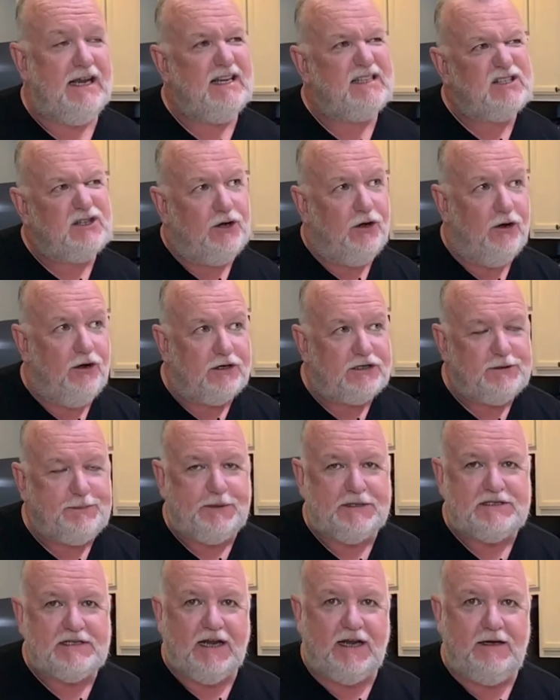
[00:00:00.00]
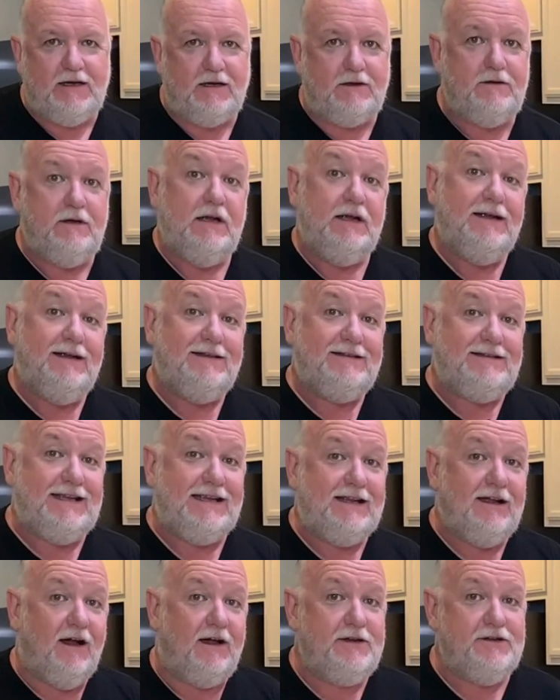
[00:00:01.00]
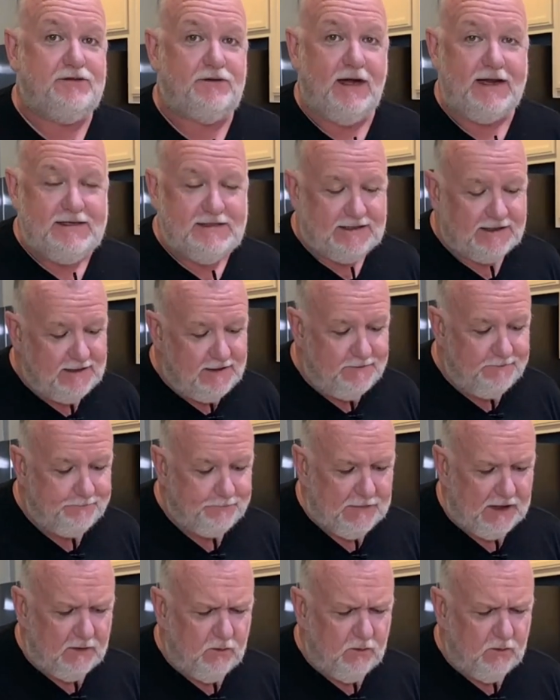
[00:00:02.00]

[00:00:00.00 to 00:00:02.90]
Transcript: It's cooked potato dehydrated.